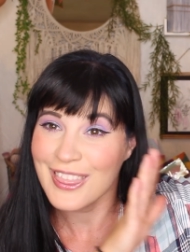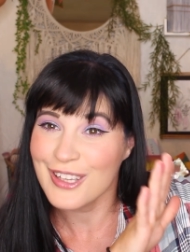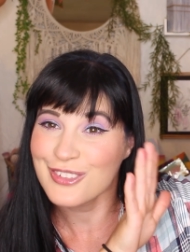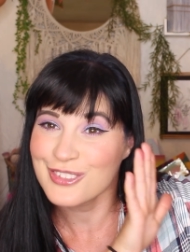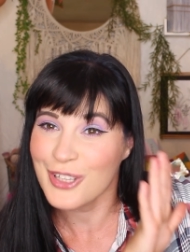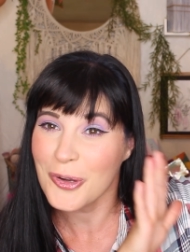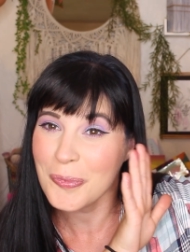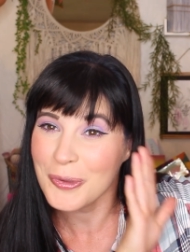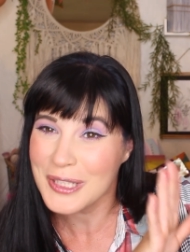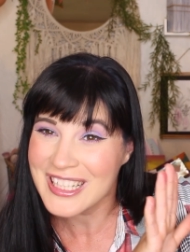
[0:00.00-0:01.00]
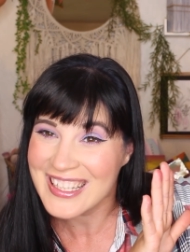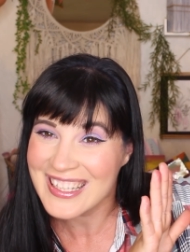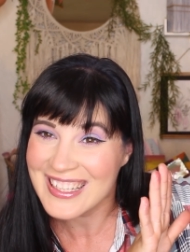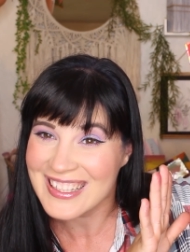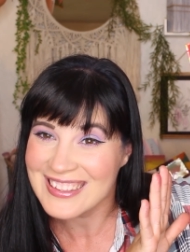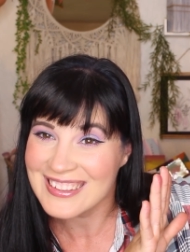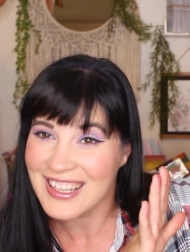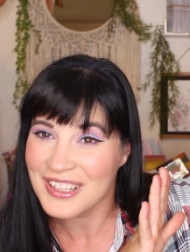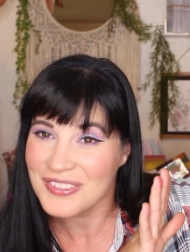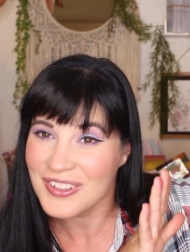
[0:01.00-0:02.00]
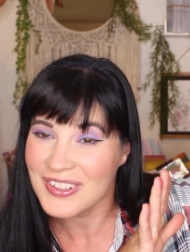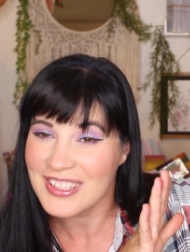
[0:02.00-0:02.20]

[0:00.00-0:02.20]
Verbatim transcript: they're so pretty. I love all